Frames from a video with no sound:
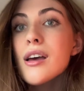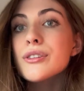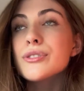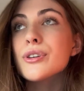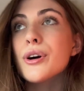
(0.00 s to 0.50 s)

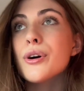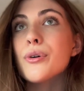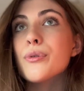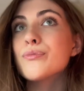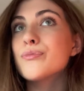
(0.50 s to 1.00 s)

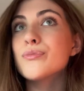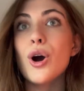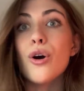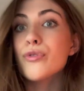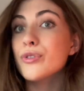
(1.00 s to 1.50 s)
So
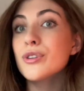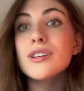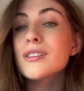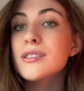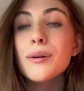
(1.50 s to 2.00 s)

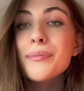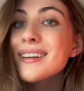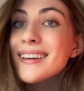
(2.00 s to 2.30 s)
hopefully somebody